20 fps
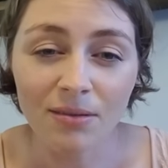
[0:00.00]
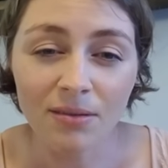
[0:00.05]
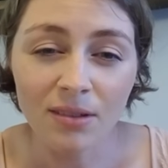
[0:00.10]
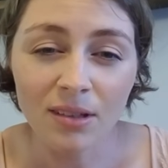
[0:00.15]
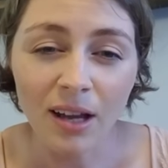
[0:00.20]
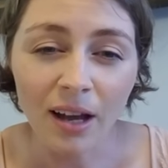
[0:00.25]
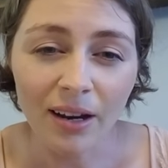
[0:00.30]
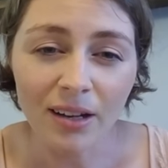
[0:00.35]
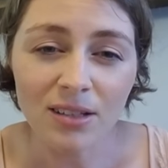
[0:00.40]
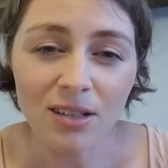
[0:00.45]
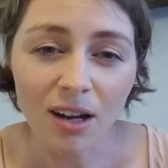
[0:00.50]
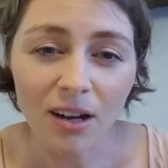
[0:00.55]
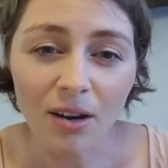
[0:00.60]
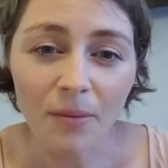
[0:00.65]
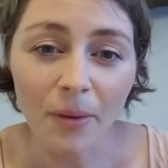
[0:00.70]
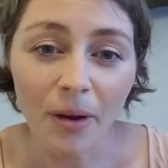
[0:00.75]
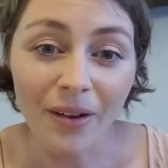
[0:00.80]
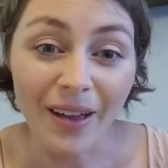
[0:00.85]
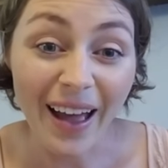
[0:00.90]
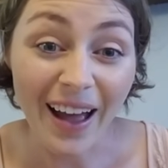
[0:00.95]
kind of talking
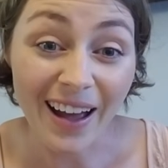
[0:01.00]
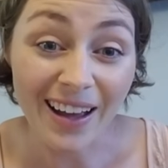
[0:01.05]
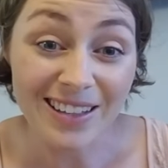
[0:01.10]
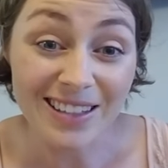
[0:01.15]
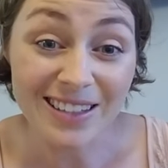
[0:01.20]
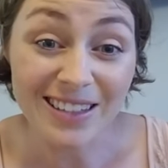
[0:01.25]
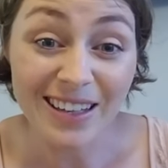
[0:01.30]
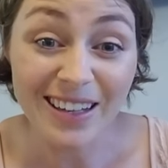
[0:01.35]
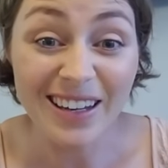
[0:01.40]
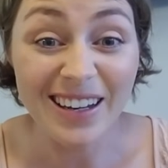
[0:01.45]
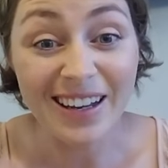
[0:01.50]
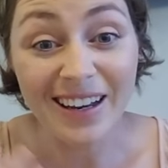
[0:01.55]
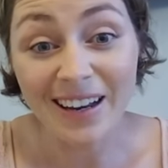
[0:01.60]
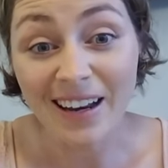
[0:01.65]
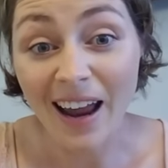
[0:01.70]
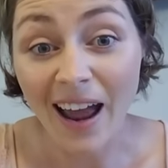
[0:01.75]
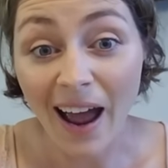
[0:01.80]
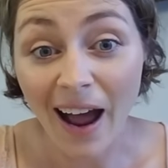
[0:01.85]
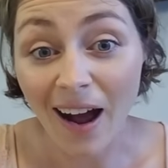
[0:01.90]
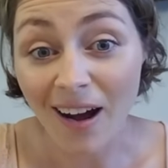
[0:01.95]
about acid
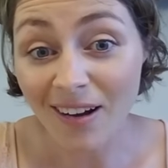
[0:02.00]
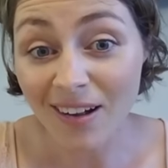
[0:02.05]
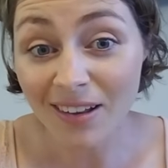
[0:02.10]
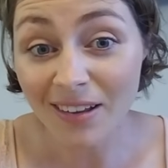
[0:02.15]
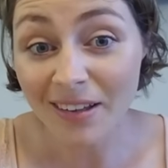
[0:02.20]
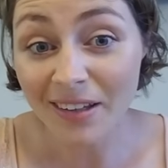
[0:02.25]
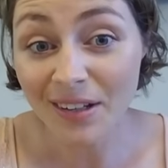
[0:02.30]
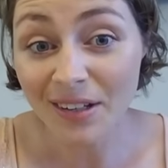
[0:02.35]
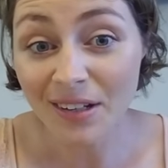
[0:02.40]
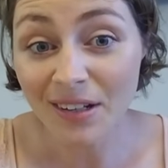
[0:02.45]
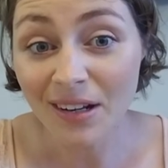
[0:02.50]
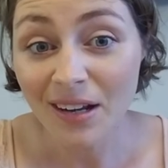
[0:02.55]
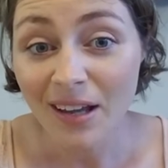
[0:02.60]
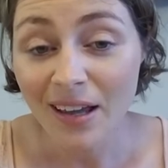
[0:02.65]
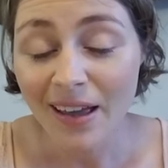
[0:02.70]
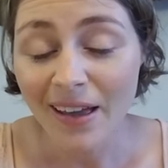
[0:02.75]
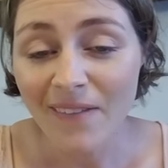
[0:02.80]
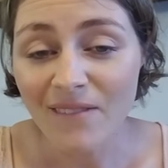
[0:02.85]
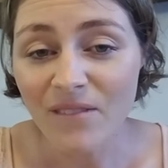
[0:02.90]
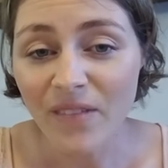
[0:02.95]
and alkaline
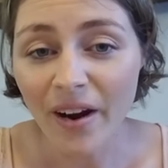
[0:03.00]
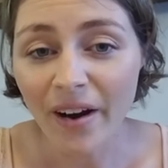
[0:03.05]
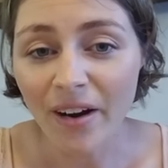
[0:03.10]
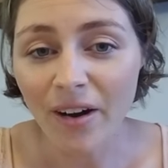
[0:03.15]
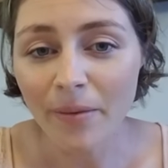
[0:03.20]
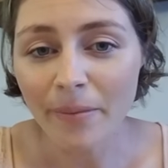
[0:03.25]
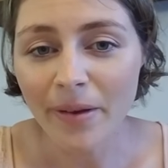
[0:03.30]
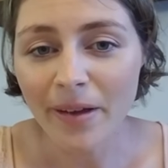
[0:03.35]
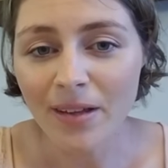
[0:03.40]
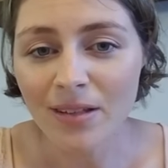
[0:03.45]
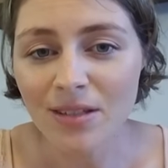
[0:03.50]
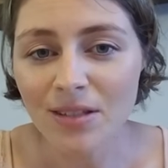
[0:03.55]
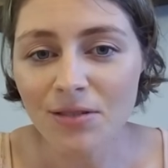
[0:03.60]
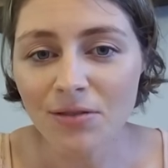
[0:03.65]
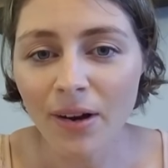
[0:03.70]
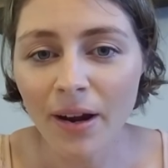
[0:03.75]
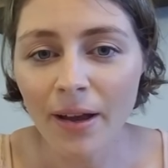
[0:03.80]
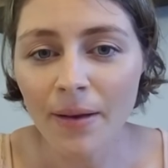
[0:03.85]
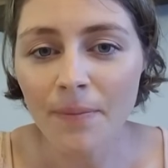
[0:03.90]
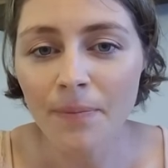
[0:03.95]
environments,
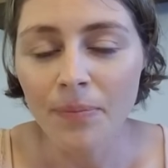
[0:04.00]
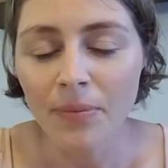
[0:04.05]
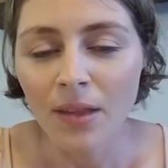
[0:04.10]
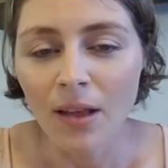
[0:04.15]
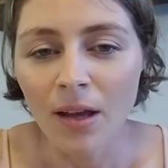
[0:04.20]
right?